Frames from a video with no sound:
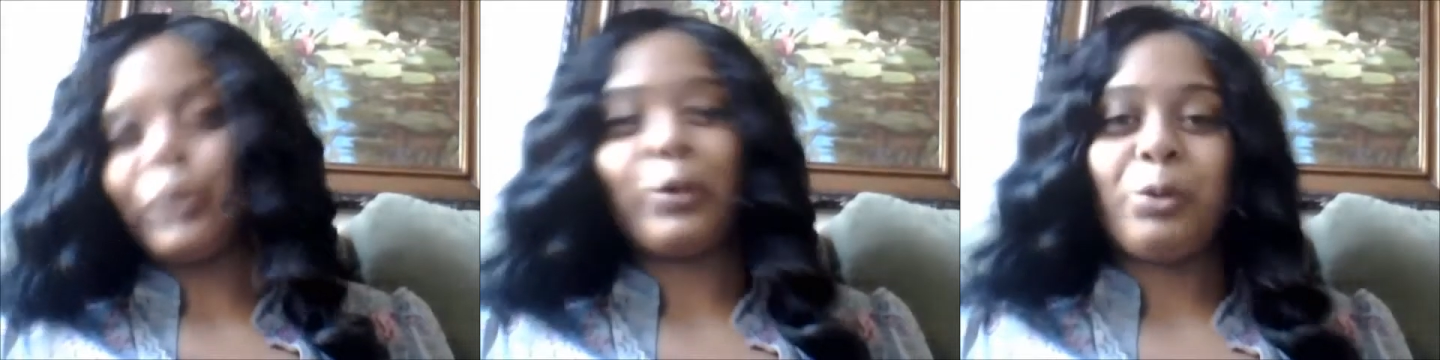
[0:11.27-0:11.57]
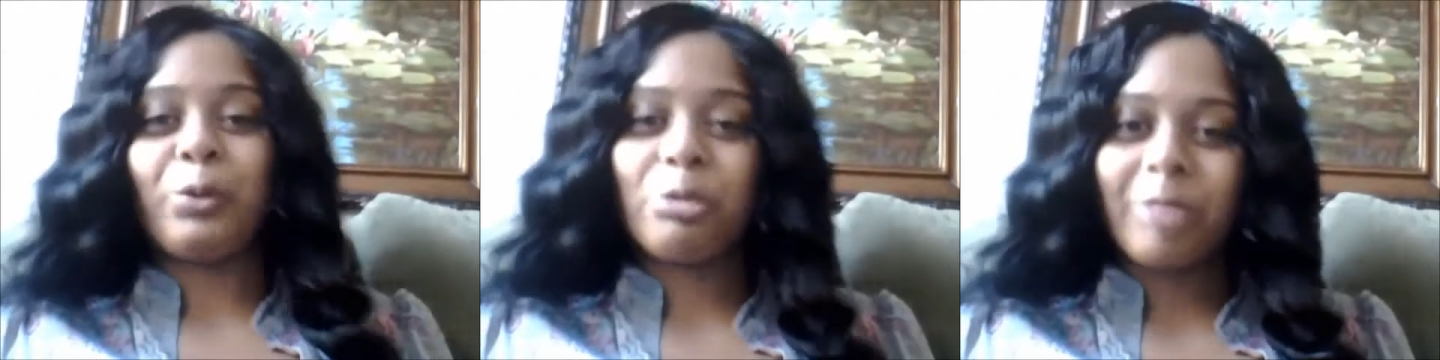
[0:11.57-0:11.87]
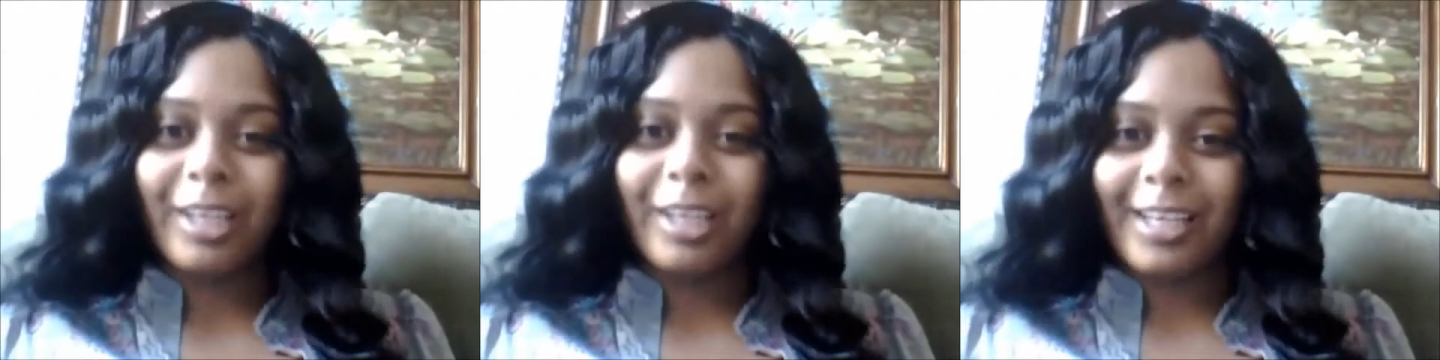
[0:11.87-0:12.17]

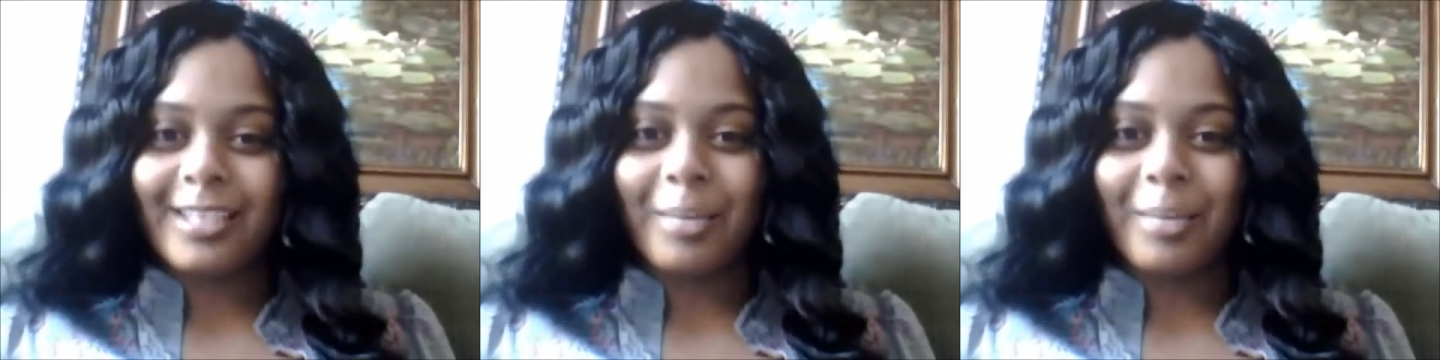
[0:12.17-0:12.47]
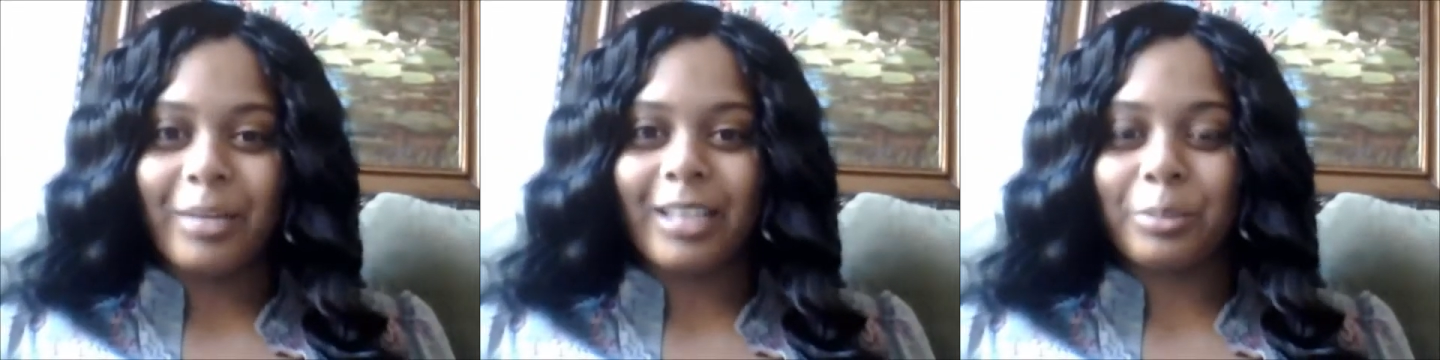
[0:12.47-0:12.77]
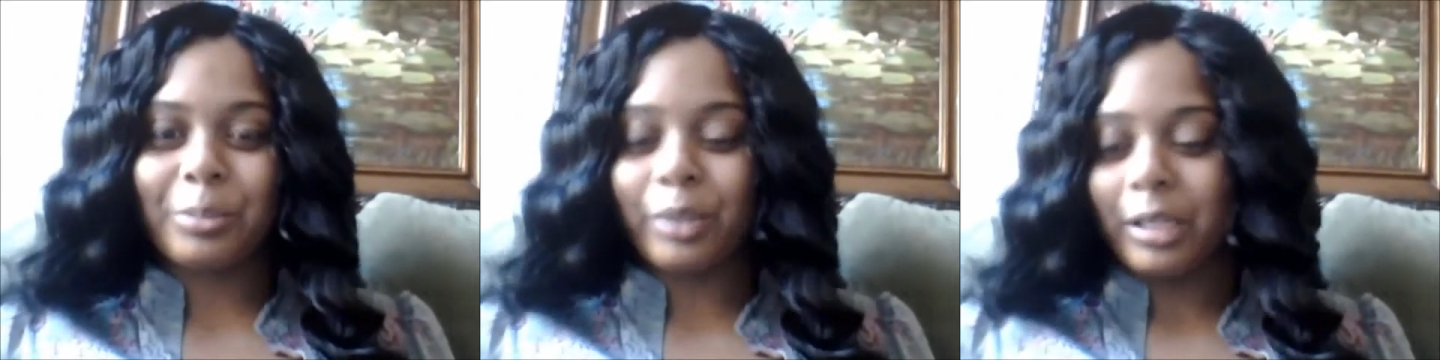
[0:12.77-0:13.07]
Outre as they like to
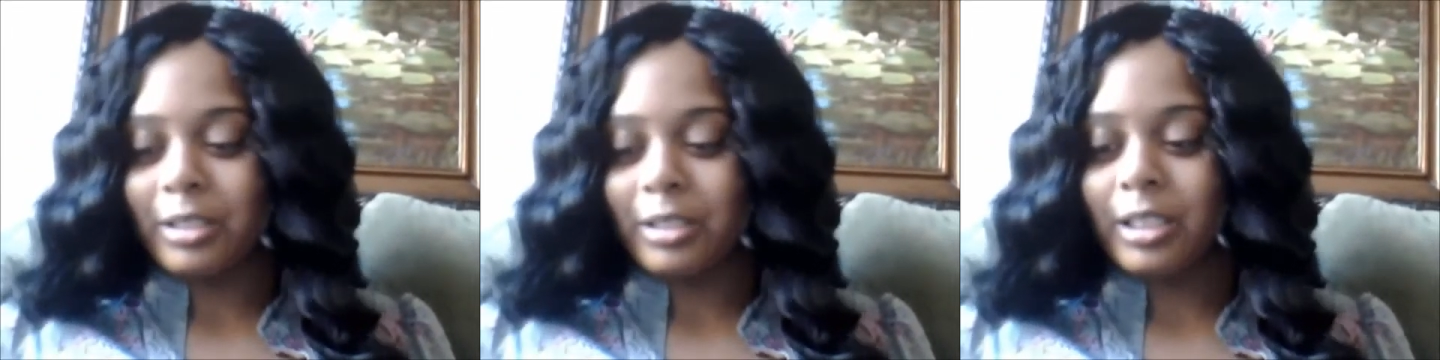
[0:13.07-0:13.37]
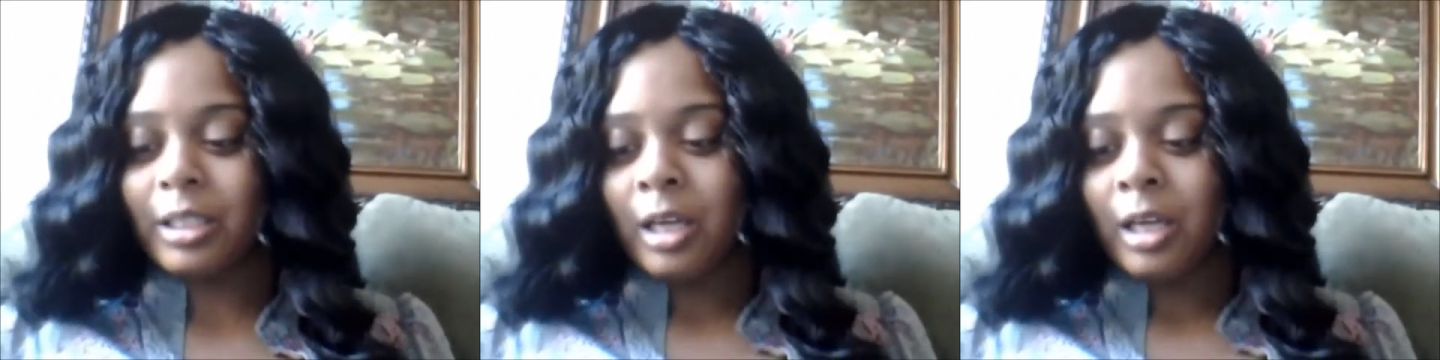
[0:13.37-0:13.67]
pronounce it.